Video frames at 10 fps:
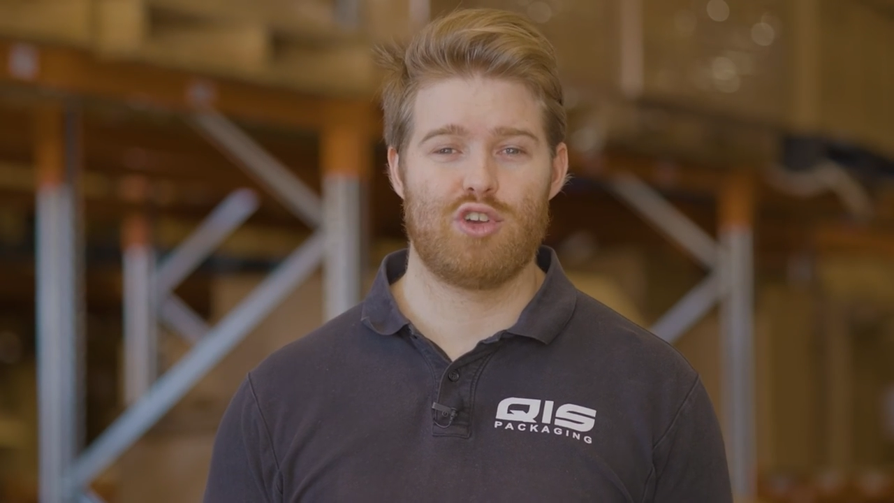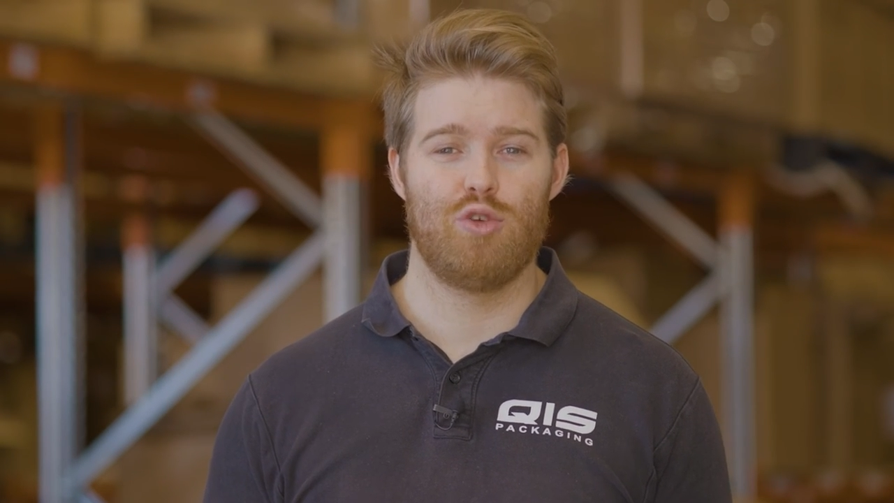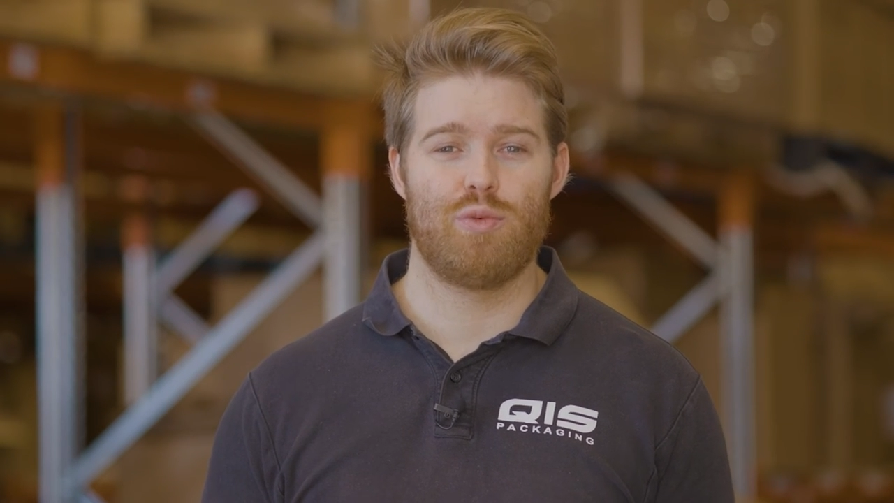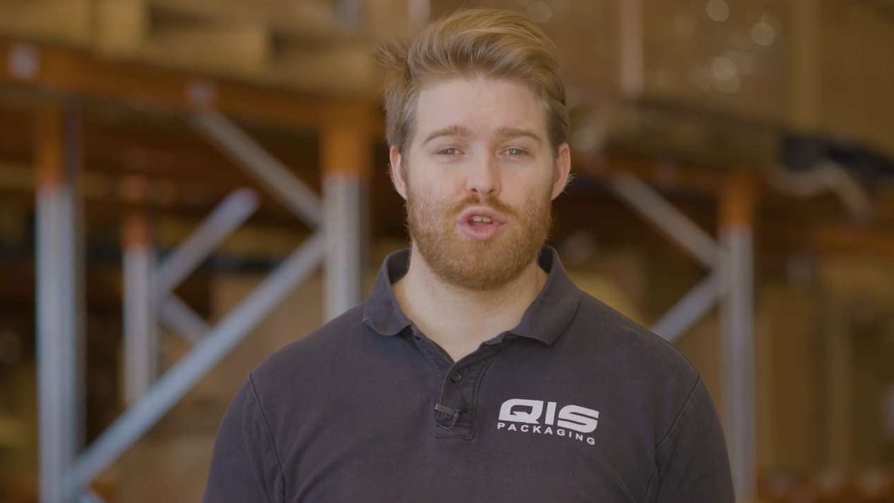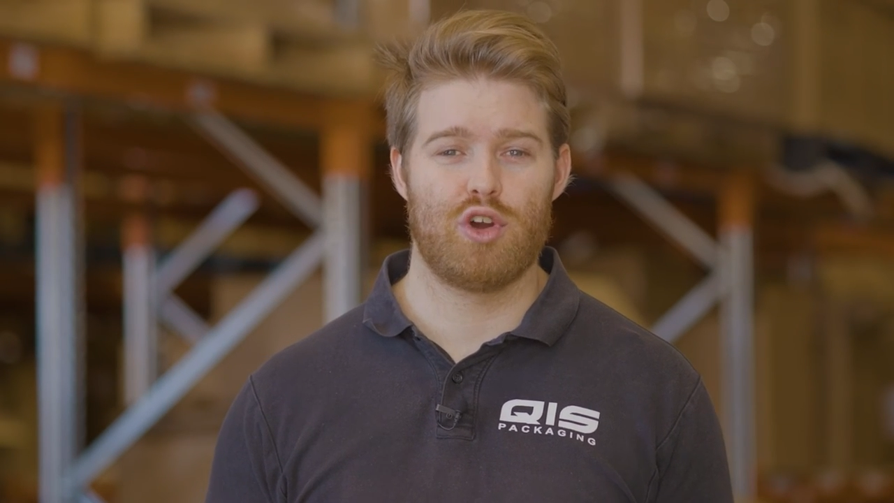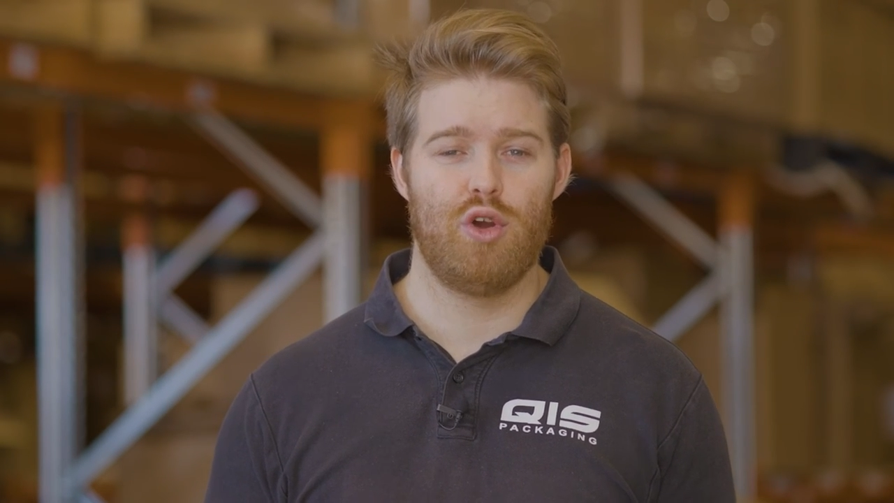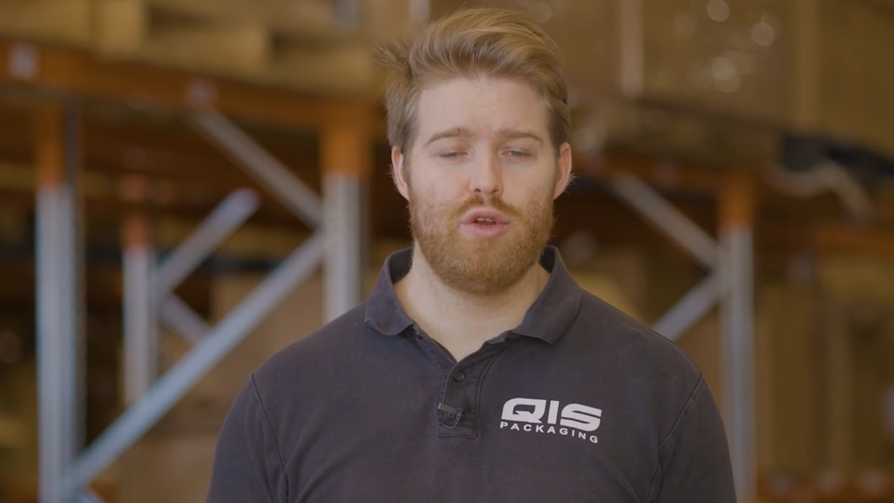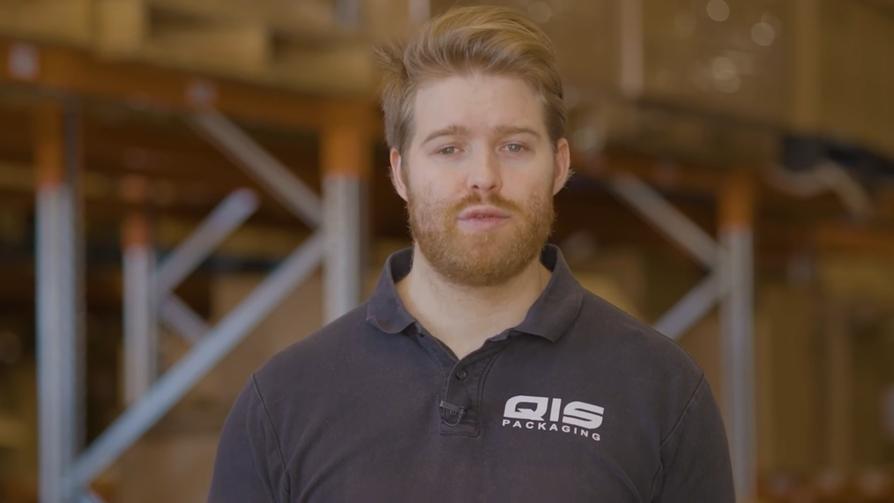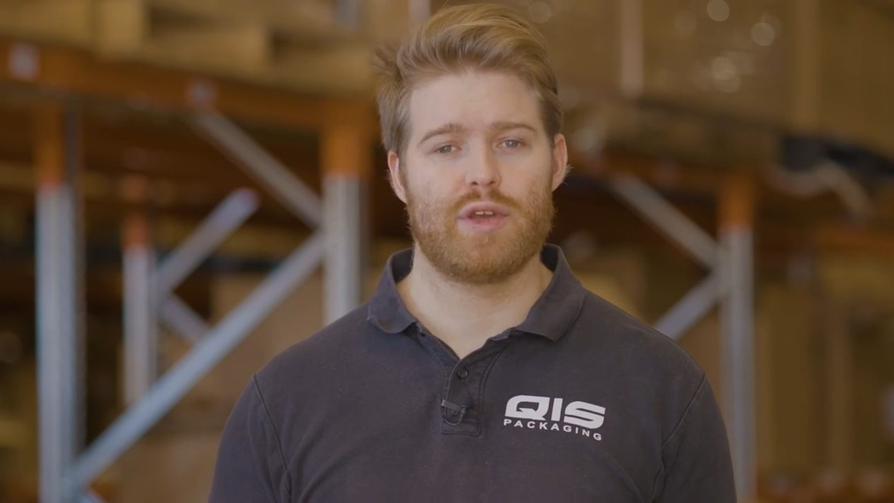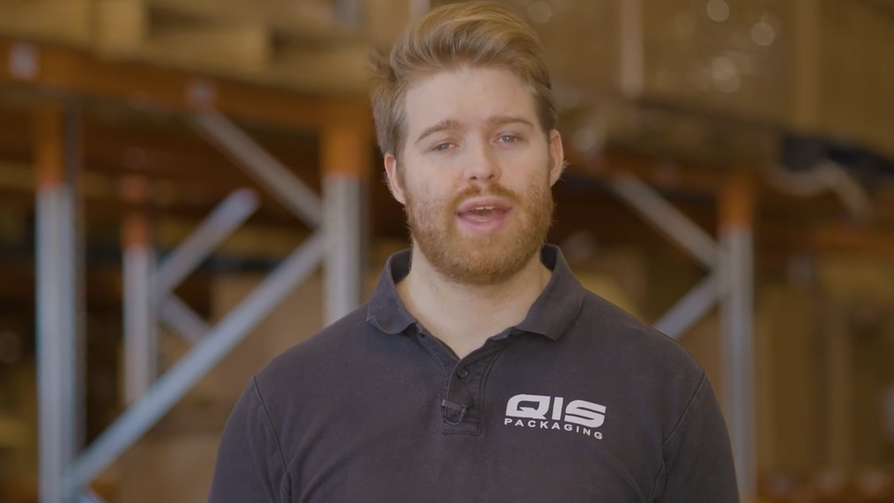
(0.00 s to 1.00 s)
coupon
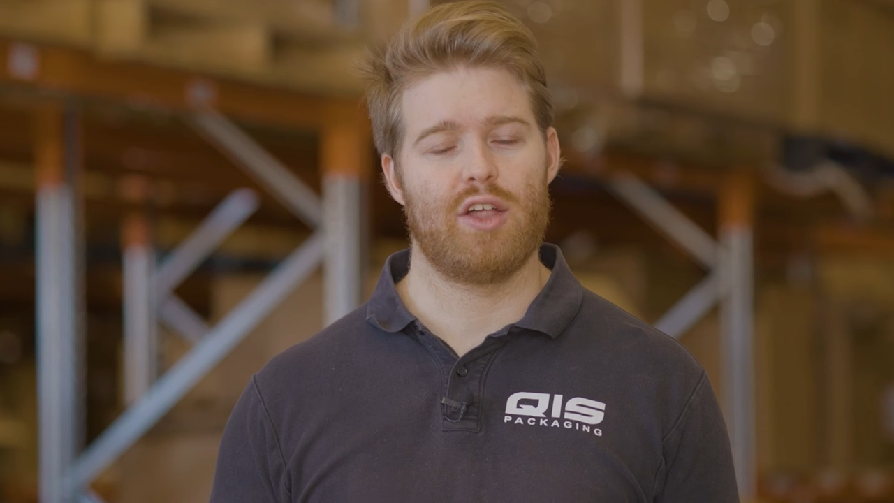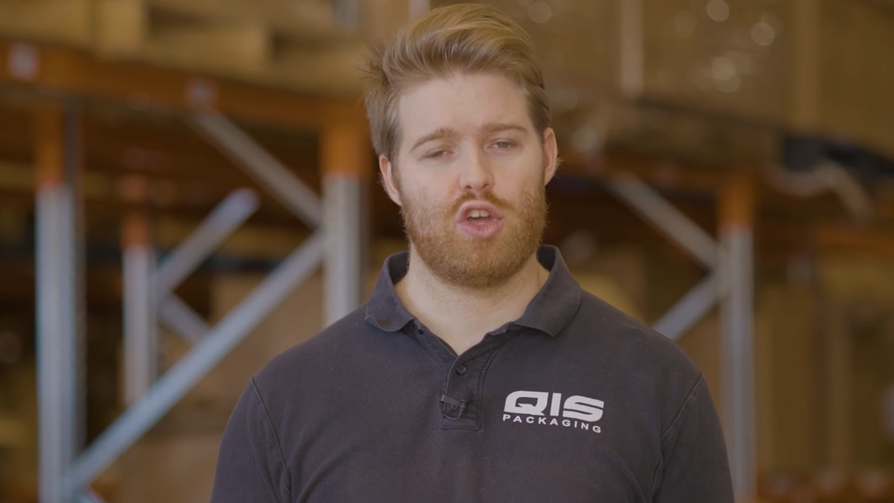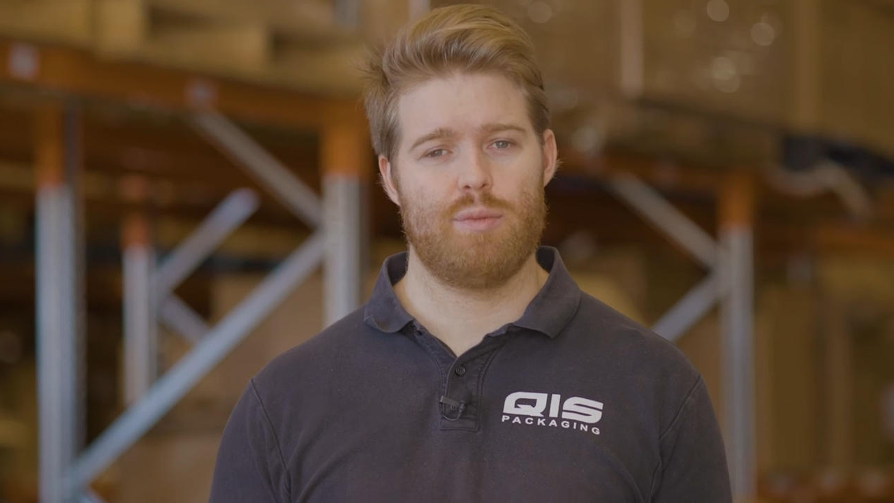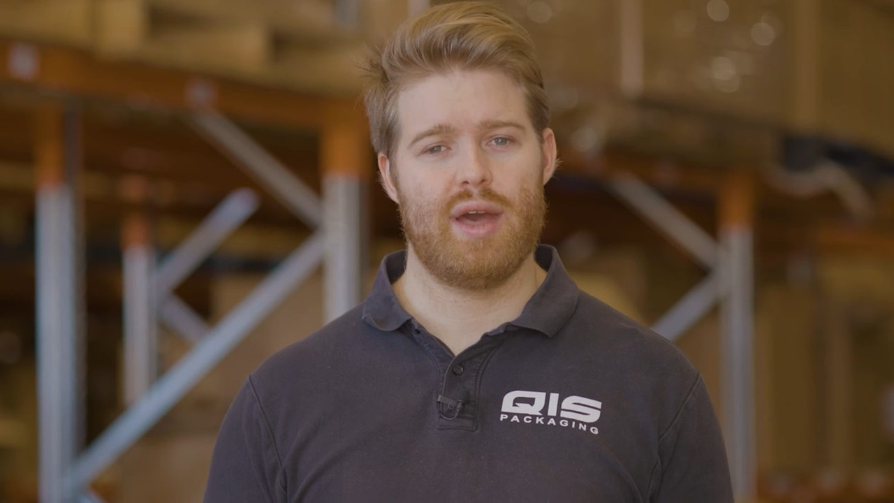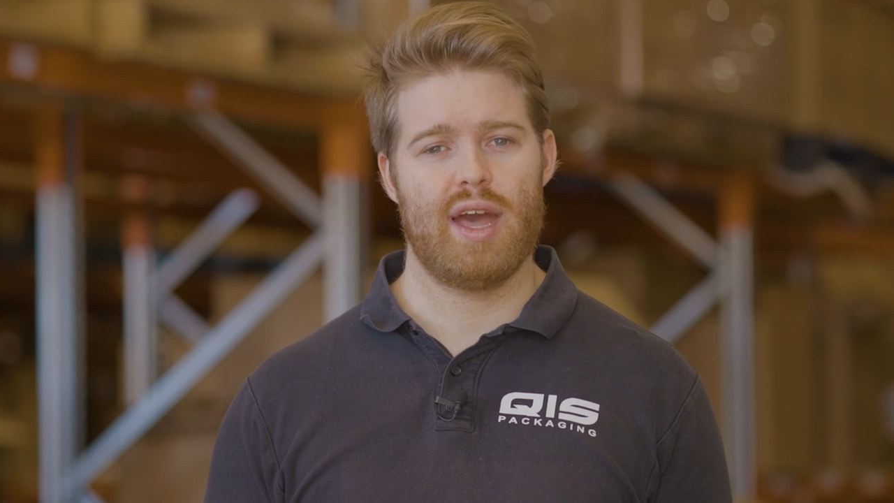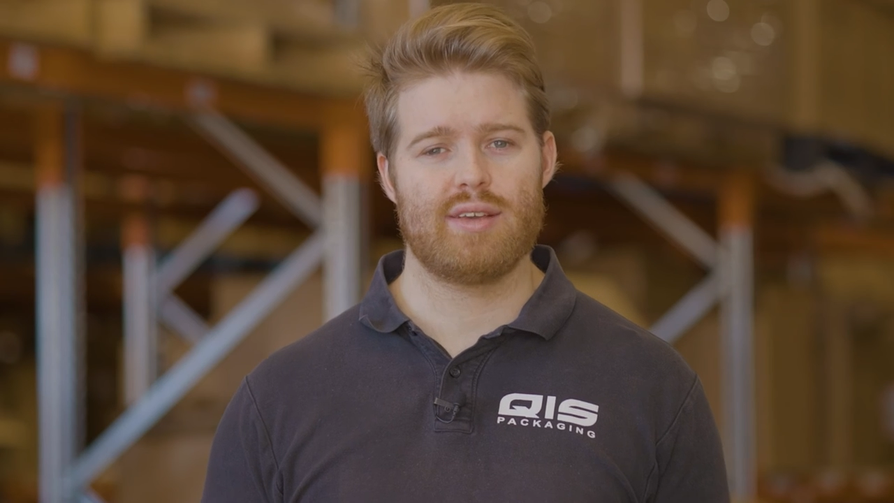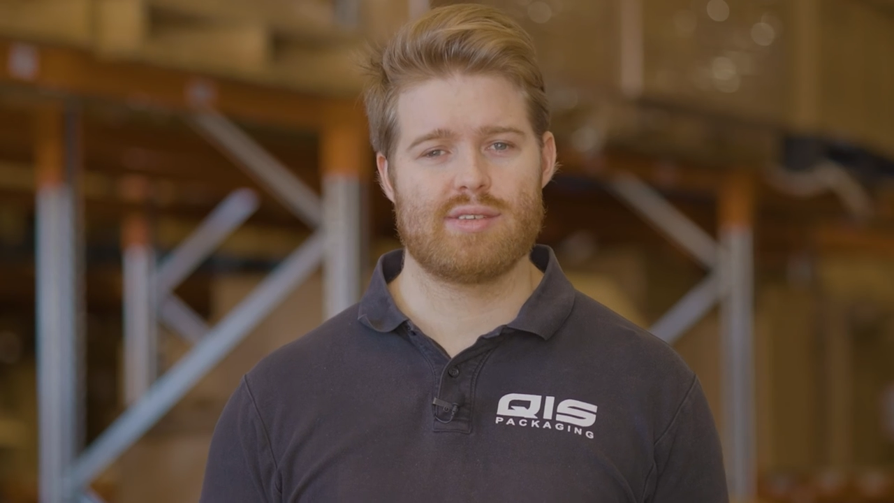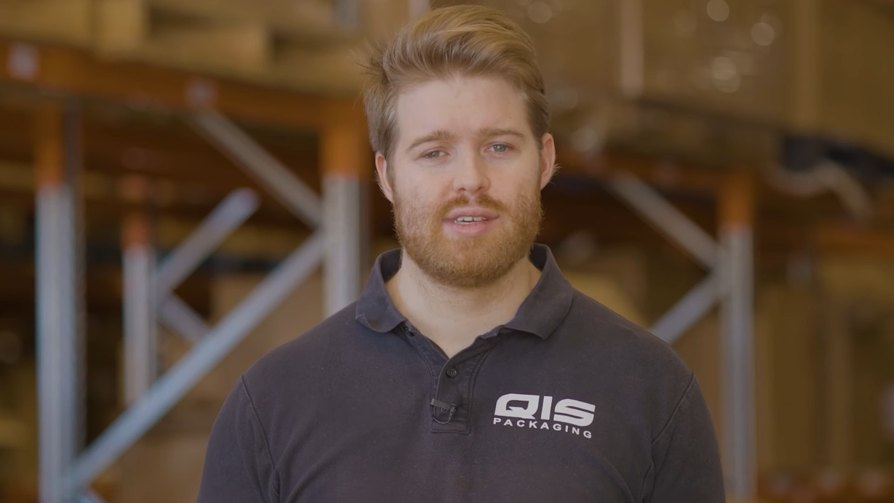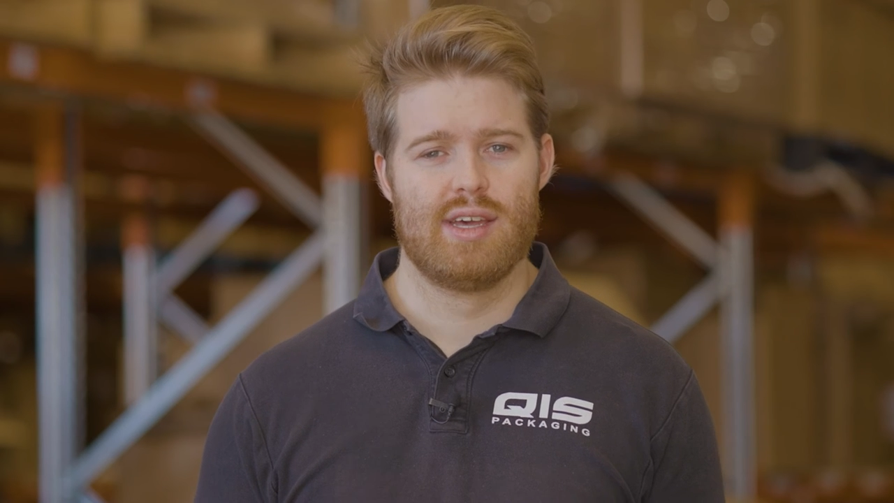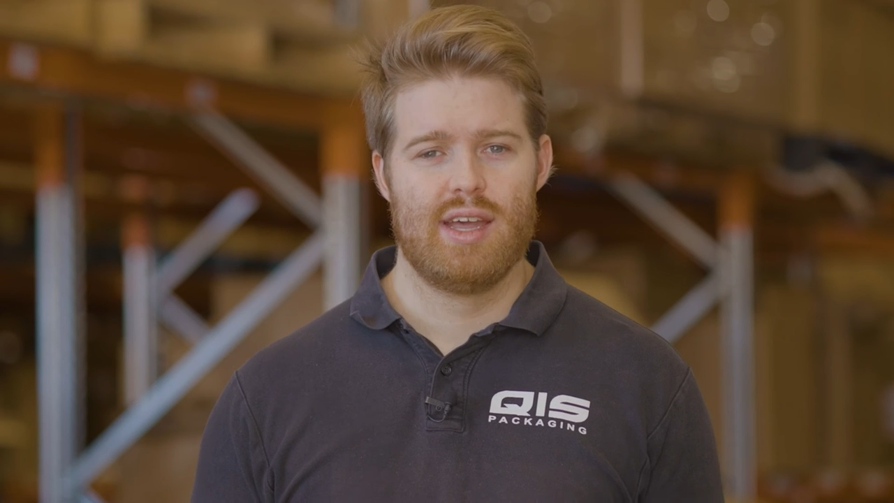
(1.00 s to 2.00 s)
code for Calico bags,